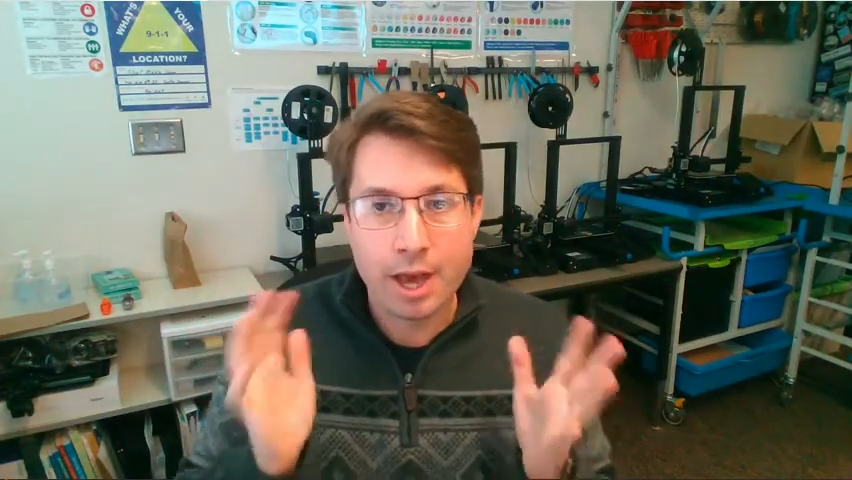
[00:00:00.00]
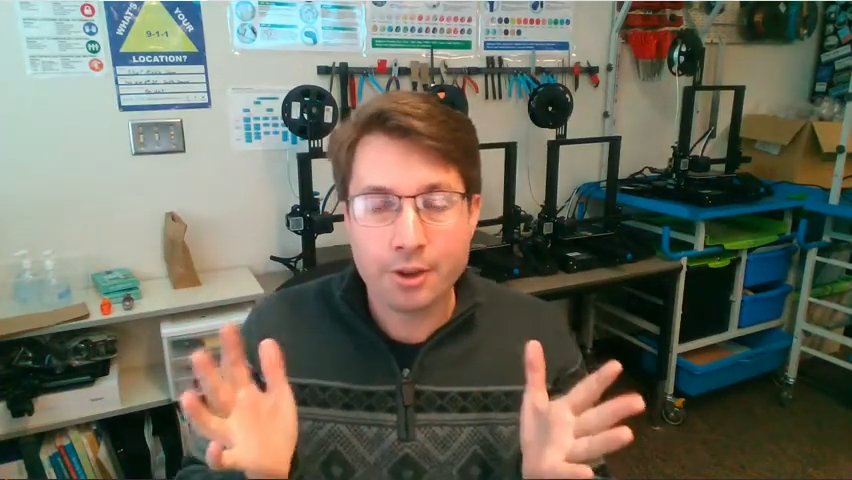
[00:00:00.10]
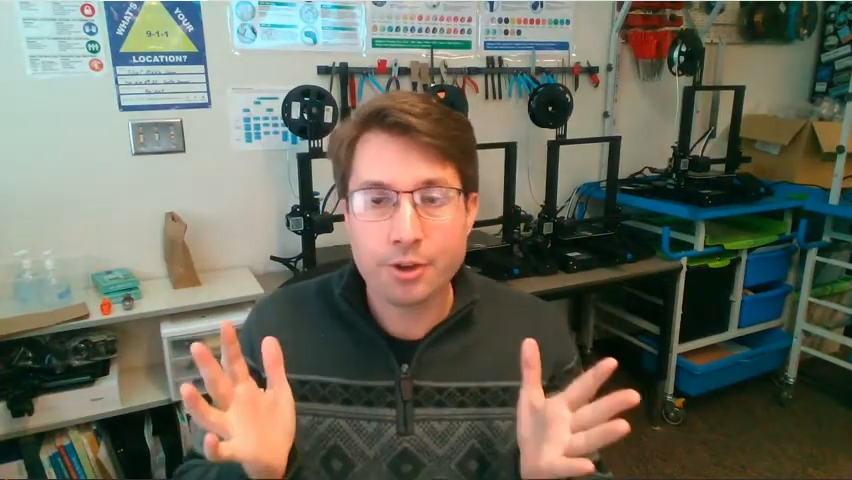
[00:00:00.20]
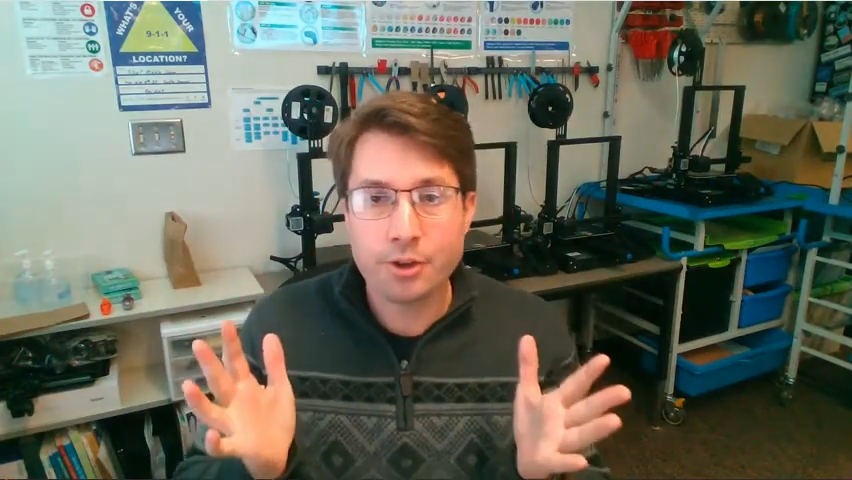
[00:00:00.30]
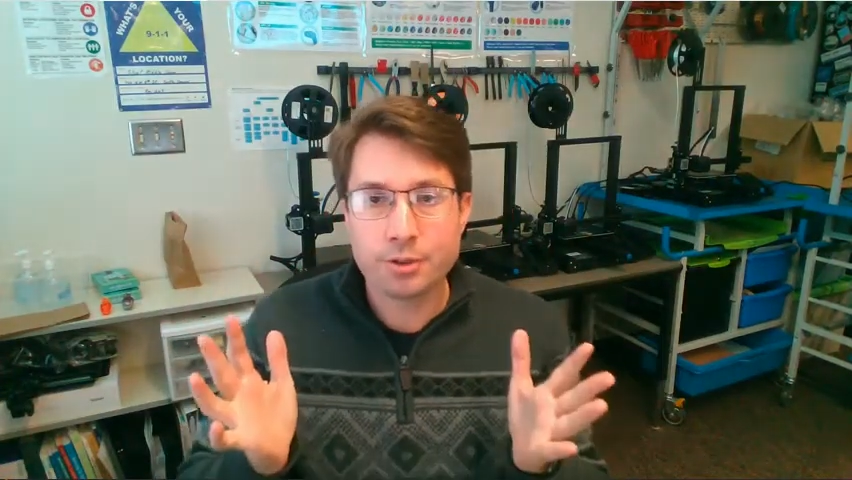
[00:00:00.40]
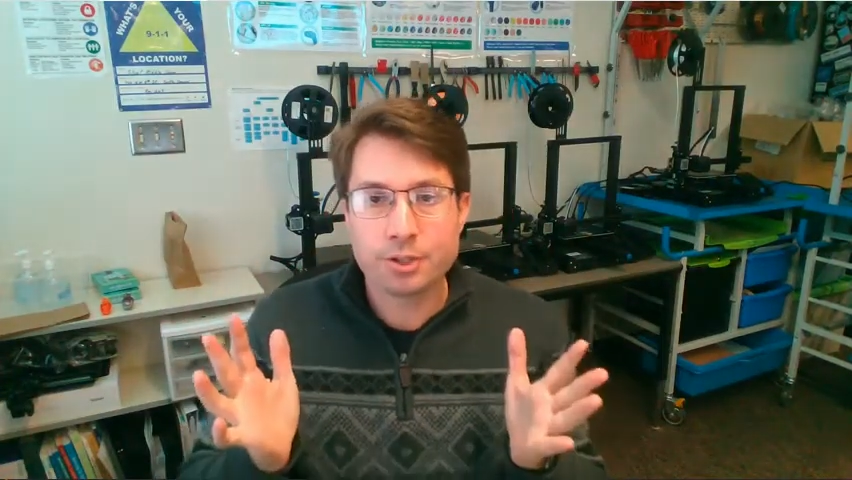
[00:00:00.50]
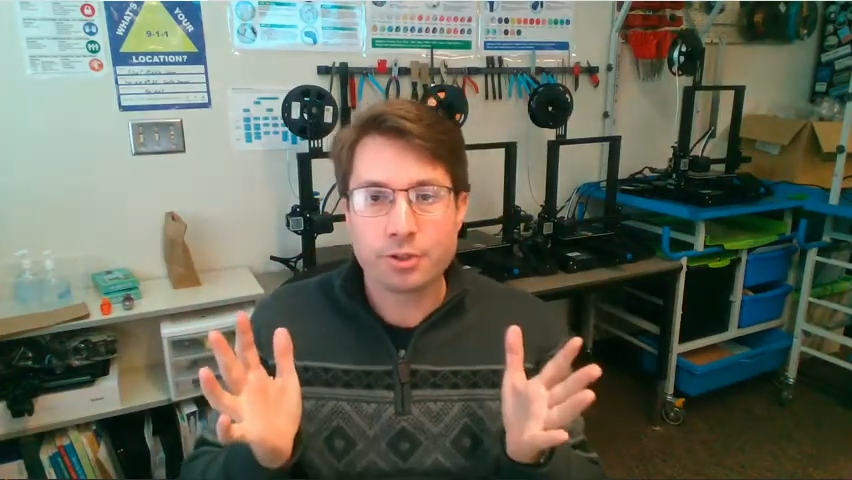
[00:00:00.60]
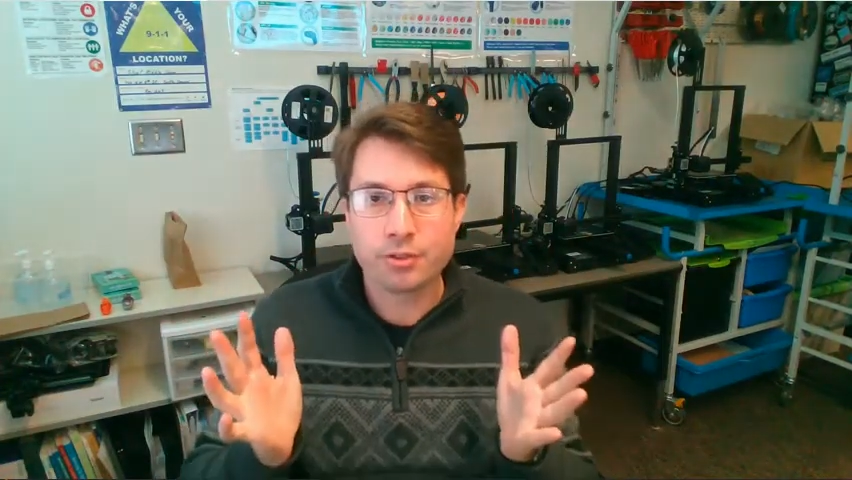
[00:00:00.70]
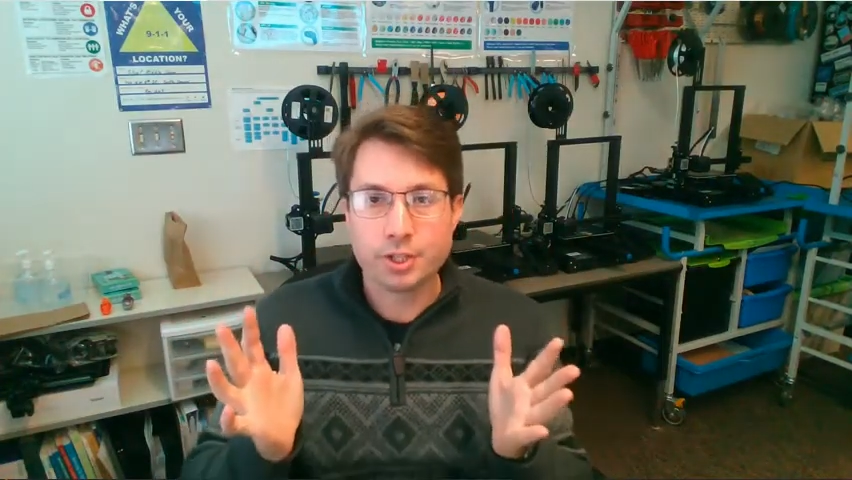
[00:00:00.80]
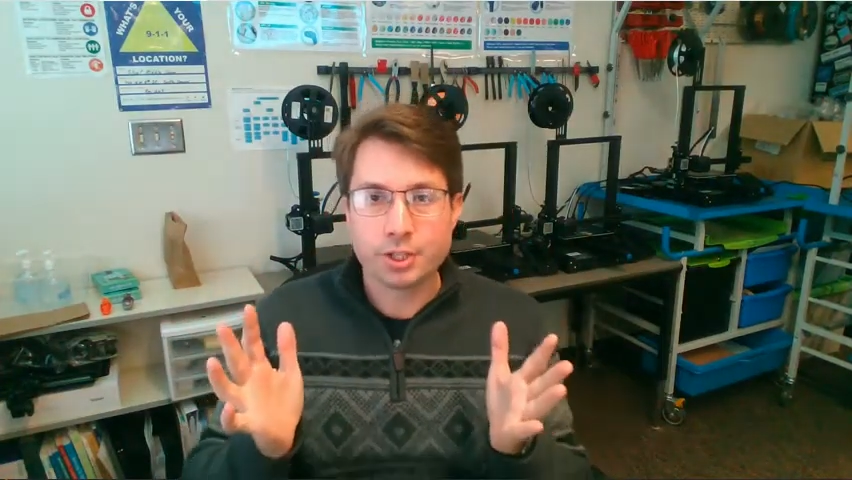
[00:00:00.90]
How do you do a
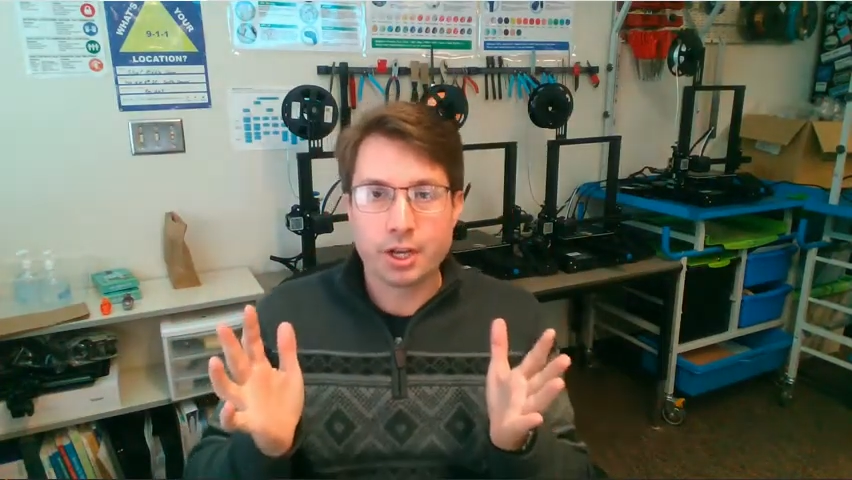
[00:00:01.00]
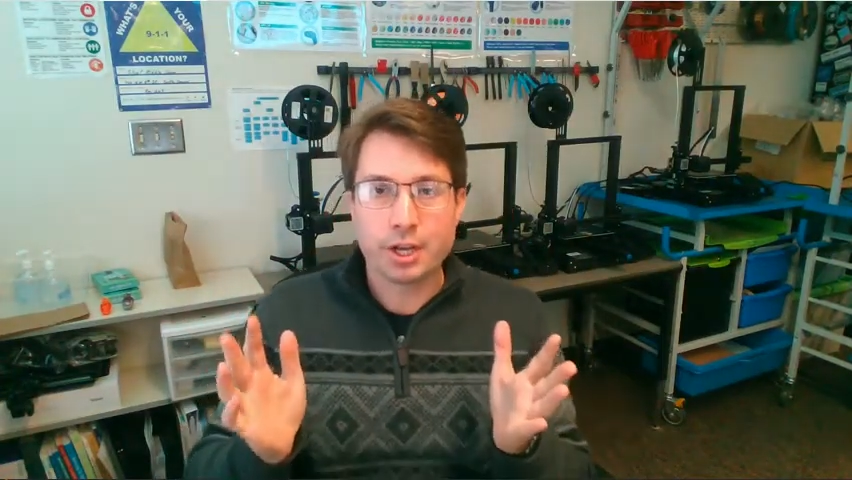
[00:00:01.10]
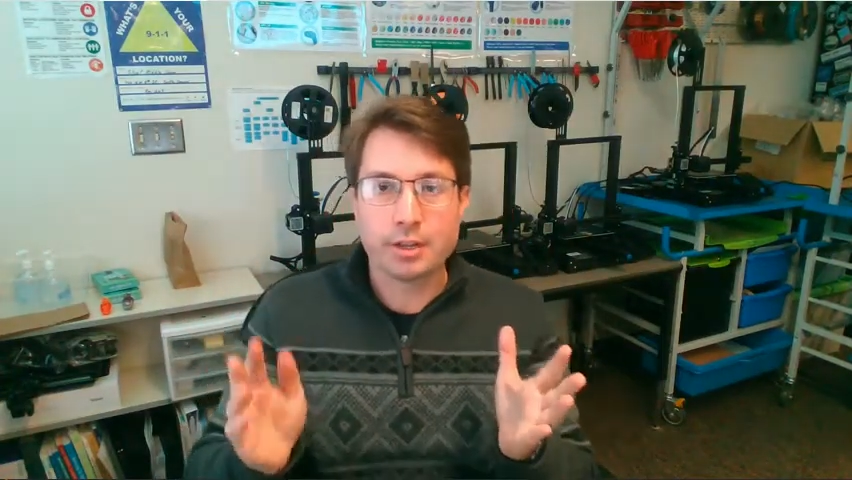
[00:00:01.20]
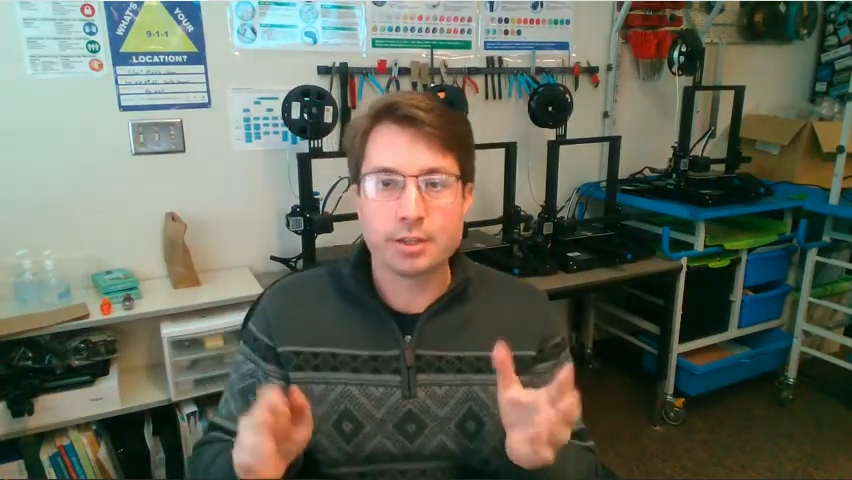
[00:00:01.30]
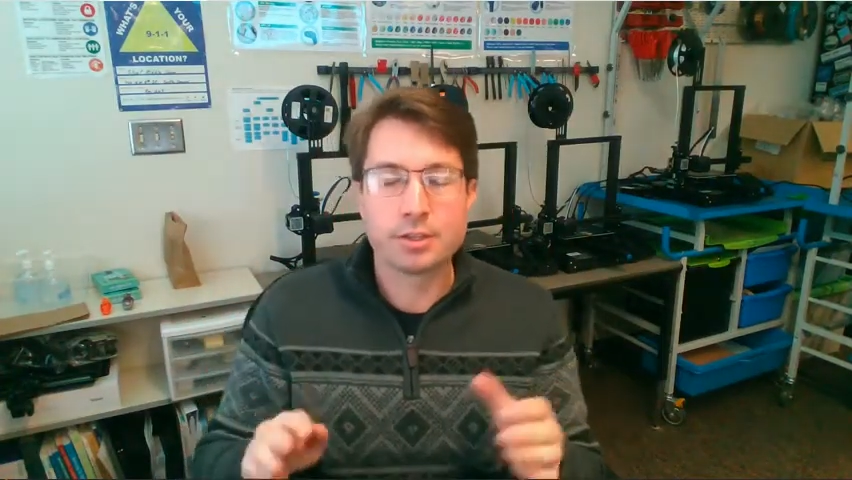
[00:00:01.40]
screenshot?